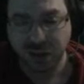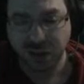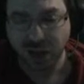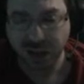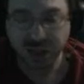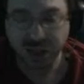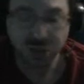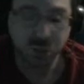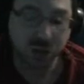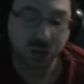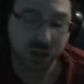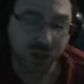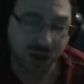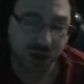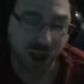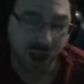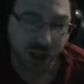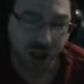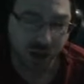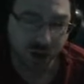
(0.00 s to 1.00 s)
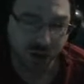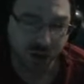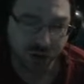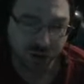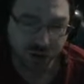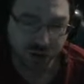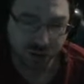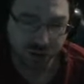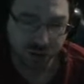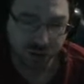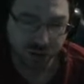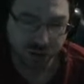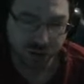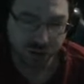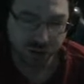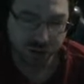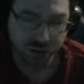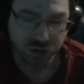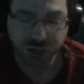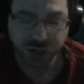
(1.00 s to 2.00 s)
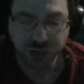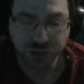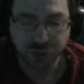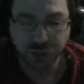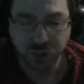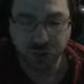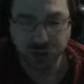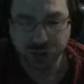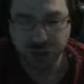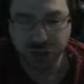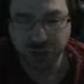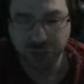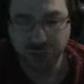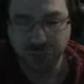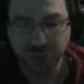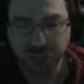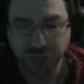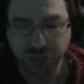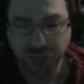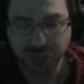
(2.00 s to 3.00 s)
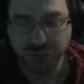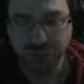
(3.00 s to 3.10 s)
I guess we could hire a transport ship or